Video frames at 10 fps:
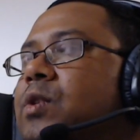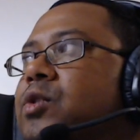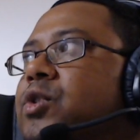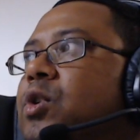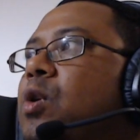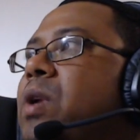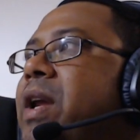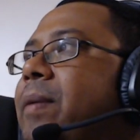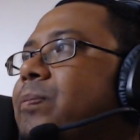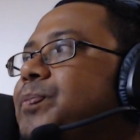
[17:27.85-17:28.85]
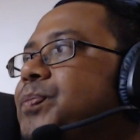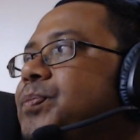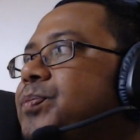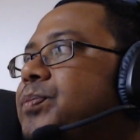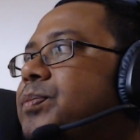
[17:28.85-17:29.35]
So slowly
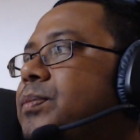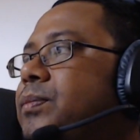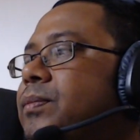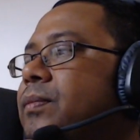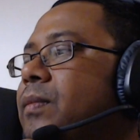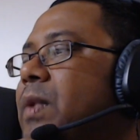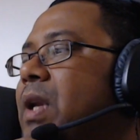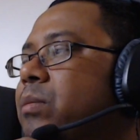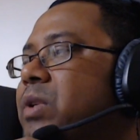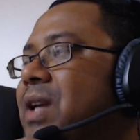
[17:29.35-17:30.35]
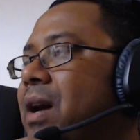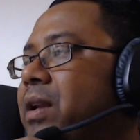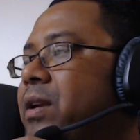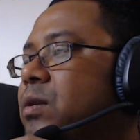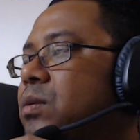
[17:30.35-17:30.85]
I'm
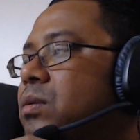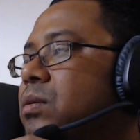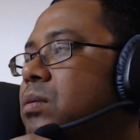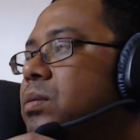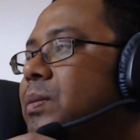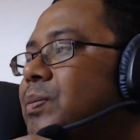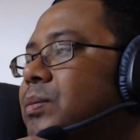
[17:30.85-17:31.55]
starting to